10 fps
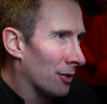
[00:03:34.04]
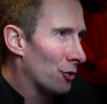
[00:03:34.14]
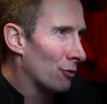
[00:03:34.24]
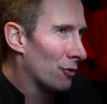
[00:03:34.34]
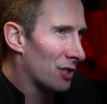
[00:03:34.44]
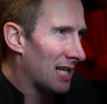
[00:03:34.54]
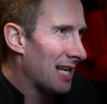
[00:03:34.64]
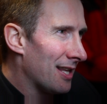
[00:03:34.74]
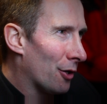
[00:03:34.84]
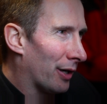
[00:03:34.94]
you
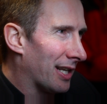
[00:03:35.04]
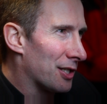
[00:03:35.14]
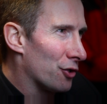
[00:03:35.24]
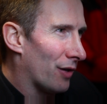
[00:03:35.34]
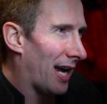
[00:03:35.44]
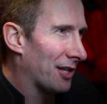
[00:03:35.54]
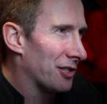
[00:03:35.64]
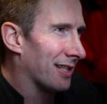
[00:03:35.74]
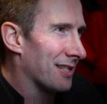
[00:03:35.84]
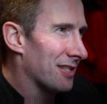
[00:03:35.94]
see the audience's
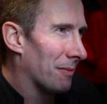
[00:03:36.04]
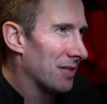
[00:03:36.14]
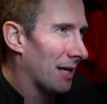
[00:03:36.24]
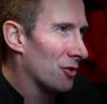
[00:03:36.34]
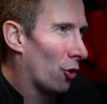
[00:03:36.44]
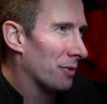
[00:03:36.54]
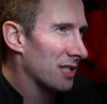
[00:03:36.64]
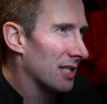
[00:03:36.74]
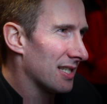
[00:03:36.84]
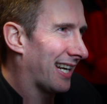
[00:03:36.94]
reaction is sometimes
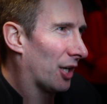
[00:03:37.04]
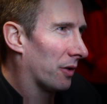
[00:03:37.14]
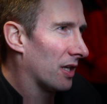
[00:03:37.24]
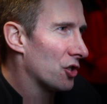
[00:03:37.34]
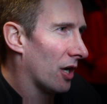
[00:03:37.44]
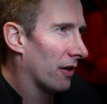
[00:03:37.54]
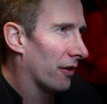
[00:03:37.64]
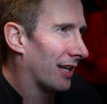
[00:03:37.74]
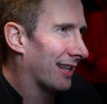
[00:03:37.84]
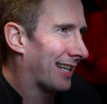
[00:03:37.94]
almost in sync with each
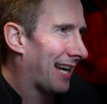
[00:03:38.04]
other. They